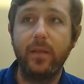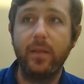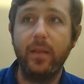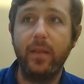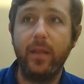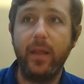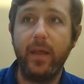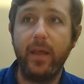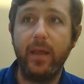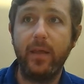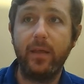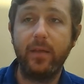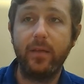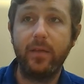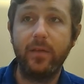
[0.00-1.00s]

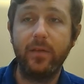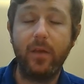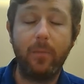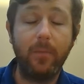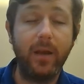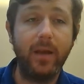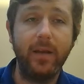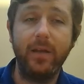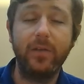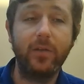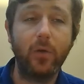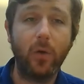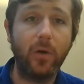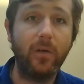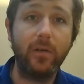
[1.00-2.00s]
that somebody
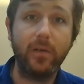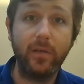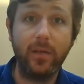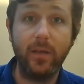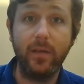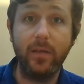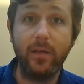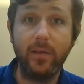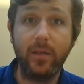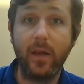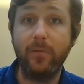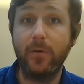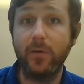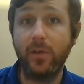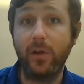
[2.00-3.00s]
discovers